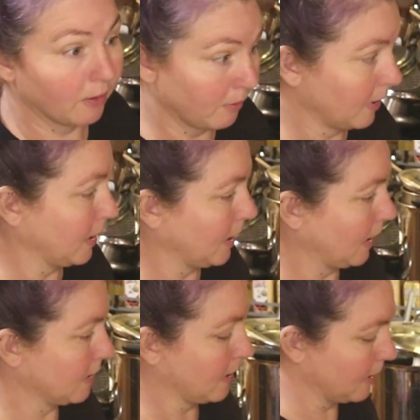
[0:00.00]
It really
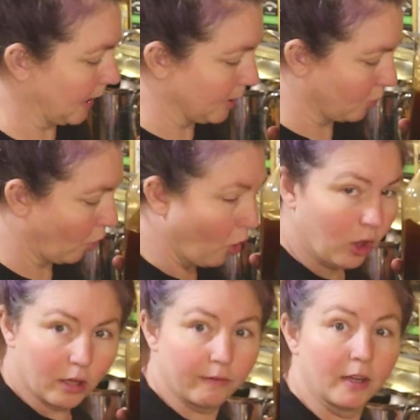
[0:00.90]
does because it has
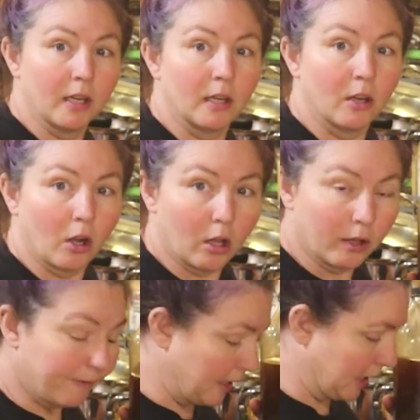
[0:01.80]
all of all
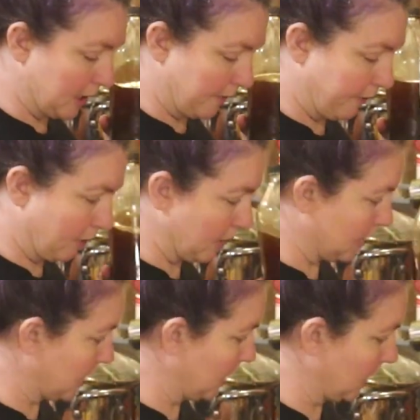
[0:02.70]
of these. If you could
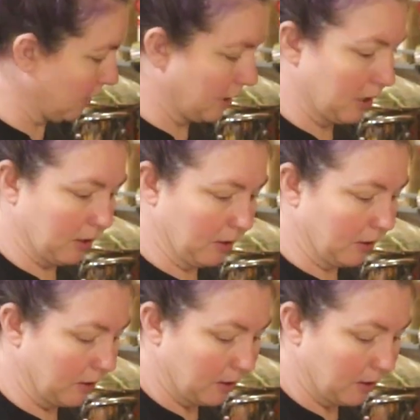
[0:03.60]
see down here,